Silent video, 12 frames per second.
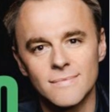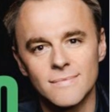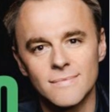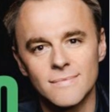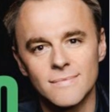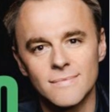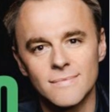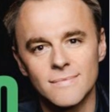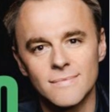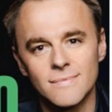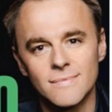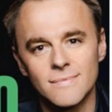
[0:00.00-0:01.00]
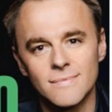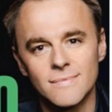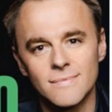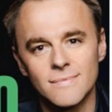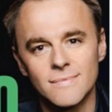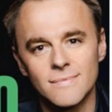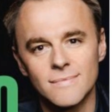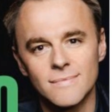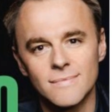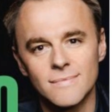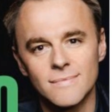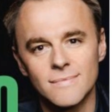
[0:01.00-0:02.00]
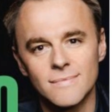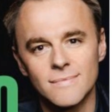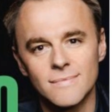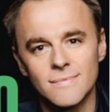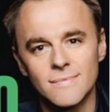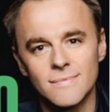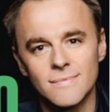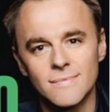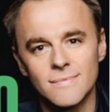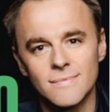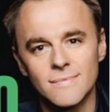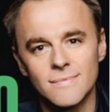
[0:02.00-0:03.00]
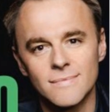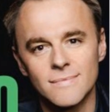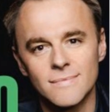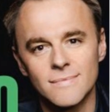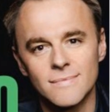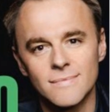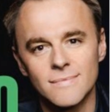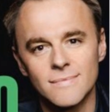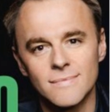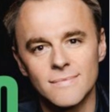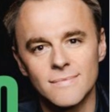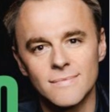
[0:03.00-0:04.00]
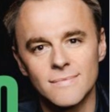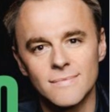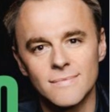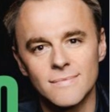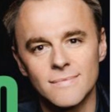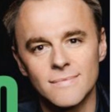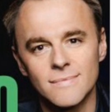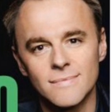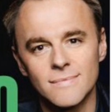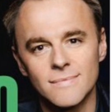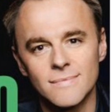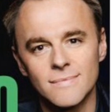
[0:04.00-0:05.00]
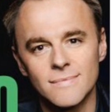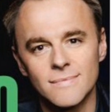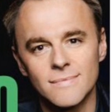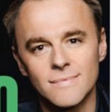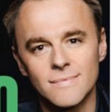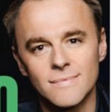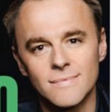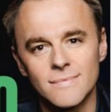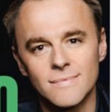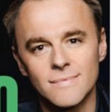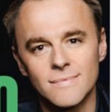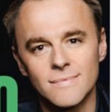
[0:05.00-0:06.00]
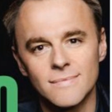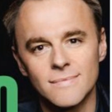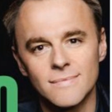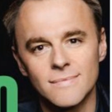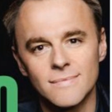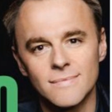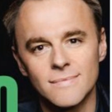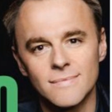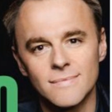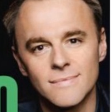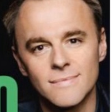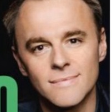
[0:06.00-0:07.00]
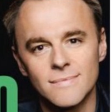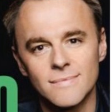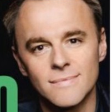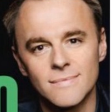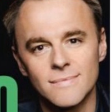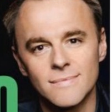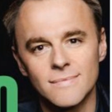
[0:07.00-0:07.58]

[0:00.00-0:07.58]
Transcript: [no speech]